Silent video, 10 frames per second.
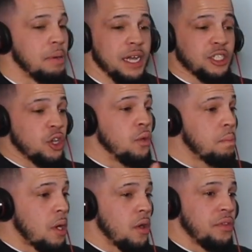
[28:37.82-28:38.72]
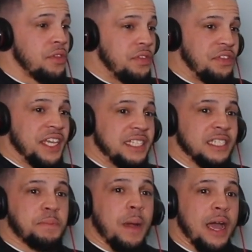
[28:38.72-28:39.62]
Bro, this
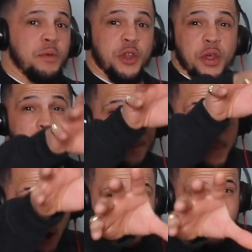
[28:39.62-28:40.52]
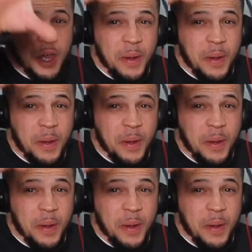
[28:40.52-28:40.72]
is probably one of the most